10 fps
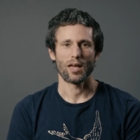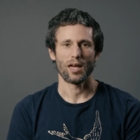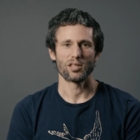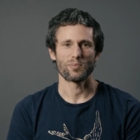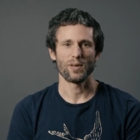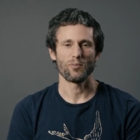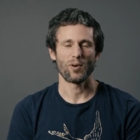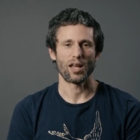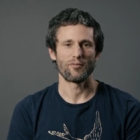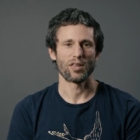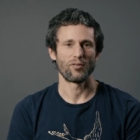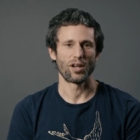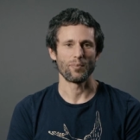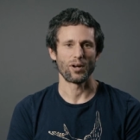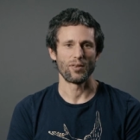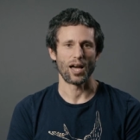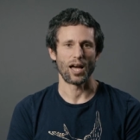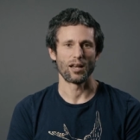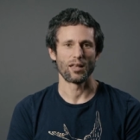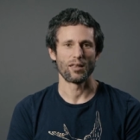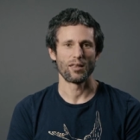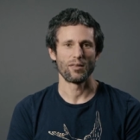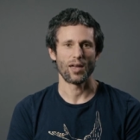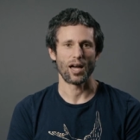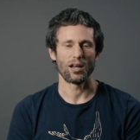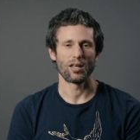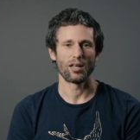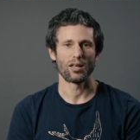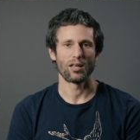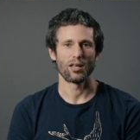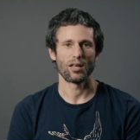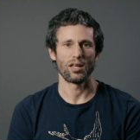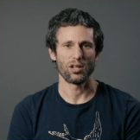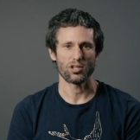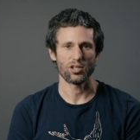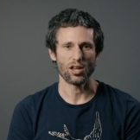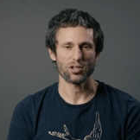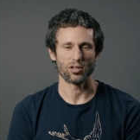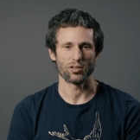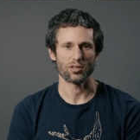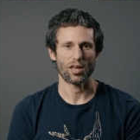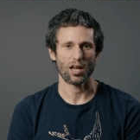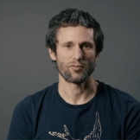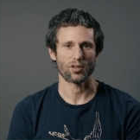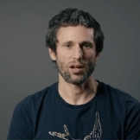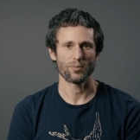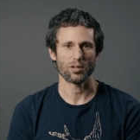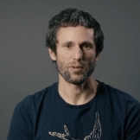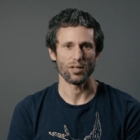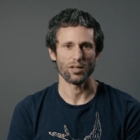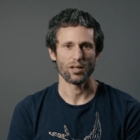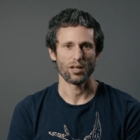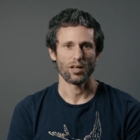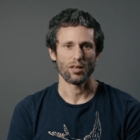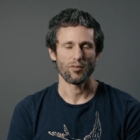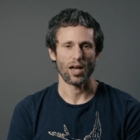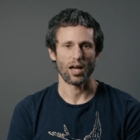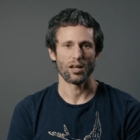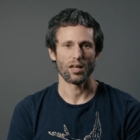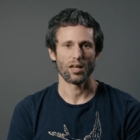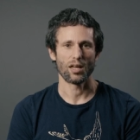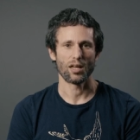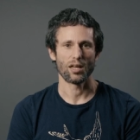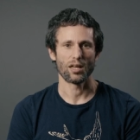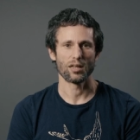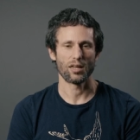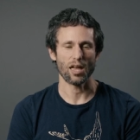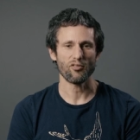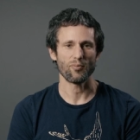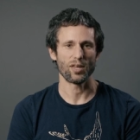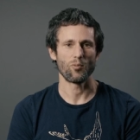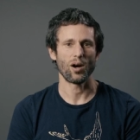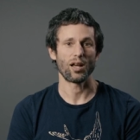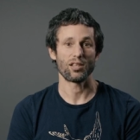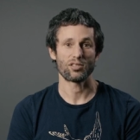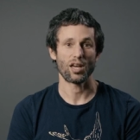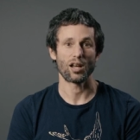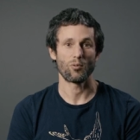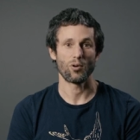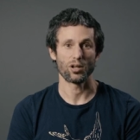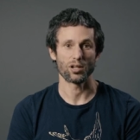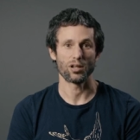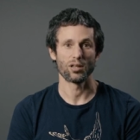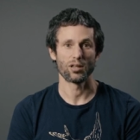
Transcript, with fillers: And it's been when I've given up on that, that initiations have come to me that gave me what I said I wanted,